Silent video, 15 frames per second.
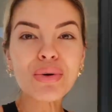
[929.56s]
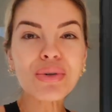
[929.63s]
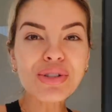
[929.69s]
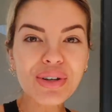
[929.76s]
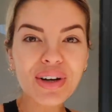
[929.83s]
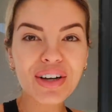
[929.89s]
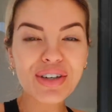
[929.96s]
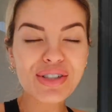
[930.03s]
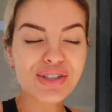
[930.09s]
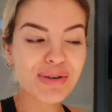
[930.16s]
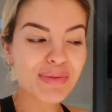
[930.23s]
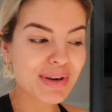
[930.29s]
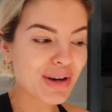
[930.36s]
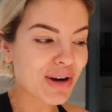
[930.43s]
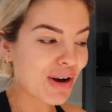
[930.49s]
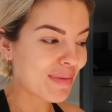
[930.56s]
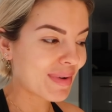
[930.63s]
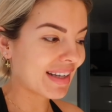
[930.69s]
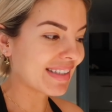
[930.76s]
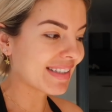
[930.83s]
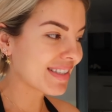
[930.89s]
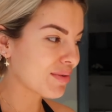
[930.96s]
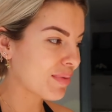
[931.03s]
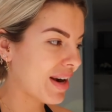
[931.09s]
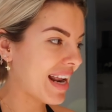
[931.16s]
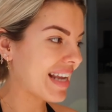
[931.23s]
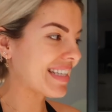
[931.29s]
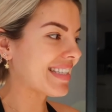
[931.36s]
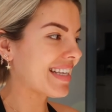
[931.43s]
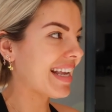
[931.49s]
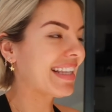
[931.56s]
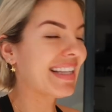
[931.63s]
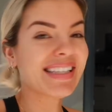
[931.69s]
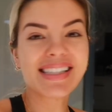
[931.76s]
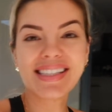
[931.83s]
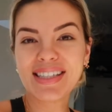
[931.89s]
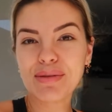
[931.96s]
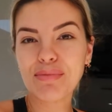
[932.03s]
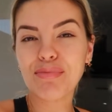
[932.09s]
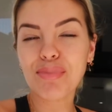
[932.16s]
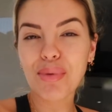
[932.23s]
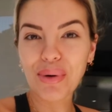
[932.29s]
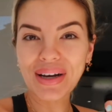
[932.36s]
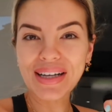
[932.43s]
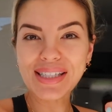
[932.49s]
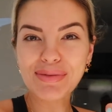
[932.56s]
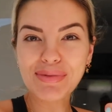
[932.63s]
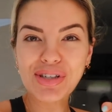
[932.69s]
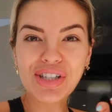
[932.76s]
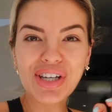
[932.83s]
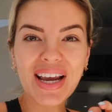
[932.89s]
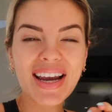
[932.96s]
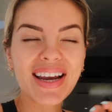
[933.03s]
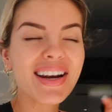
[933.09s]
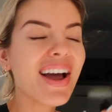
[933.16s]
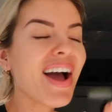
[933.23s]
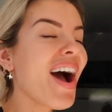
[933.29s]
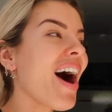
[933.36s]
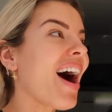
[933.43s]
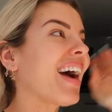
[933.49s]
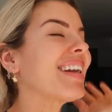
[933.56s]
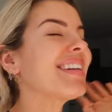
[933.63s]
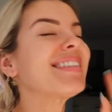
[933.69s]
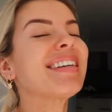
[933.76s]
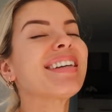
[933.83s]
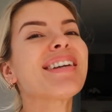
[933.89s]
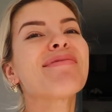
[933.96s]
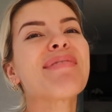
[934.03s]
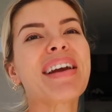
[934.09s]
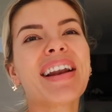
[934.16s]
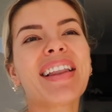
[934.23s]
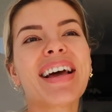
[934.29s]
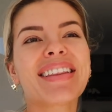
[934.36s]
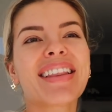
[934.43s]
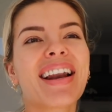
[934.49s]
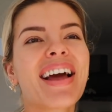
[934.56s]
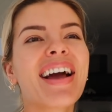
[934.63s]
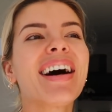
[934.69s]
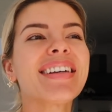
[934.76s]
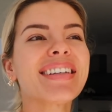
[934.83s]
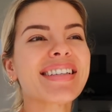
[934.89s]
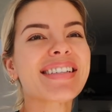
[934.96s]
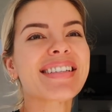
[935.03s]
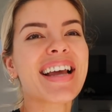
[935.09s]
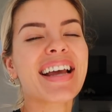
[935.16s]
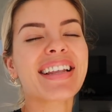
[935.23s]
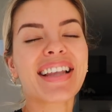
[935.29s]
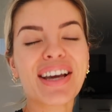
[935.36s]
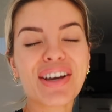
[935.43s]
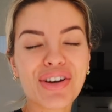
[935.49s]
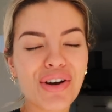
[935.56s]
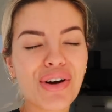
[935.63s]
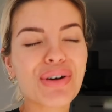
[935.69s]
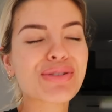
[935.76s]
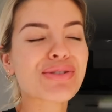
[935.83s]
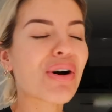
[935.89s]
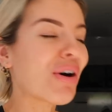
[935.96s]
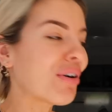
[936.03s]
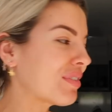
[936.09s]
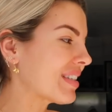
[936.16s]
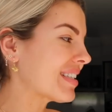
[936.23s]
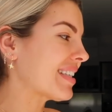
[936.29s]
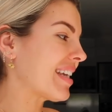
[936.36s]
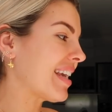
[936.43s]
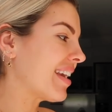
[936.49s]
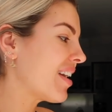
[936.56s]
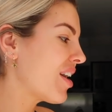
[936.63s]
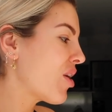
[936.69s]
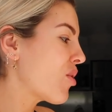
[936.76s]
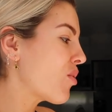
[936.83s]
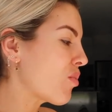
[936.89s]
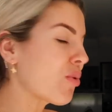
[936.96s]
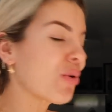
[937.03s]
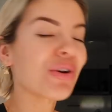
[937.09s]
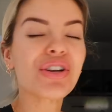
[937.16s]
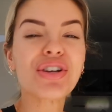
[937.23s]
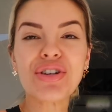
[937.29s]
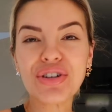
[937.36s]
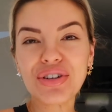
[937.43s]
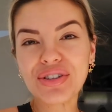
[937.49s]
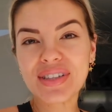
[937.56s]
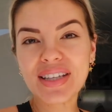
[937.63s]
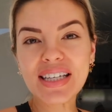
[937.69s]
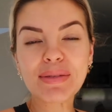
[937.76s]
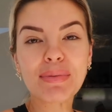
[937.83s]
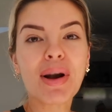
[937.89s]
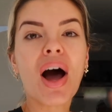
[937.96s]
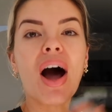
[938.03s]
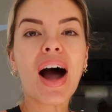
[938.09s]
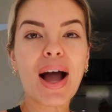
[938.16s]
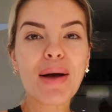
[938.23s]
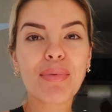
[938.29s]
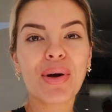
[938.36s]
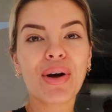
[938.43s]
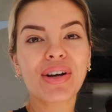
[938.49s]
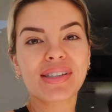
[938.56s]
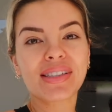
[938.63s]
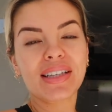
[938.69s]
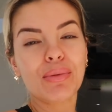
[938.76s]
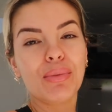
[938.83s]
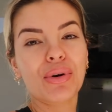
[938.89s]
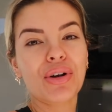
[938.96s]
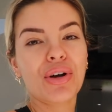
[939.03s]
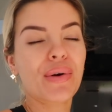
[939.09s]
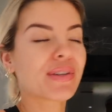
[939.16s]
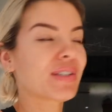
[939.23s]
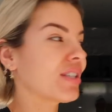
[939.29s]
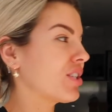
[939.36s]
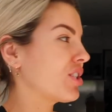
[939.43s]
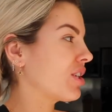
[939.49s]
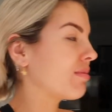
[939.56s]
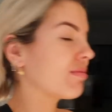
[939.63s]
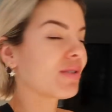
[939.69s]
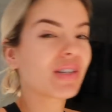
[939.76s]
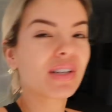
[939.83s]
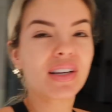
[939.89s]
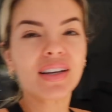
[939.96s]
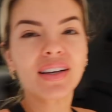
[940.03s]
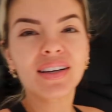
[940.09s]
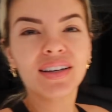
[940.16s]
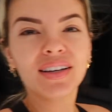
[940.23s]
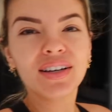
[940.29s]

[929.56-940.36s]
Also, I got so many comments when I said this is a boys machine. I didn't mean it like that. I understand like girls obviously would use this, but I personally wouldn't go into the gym to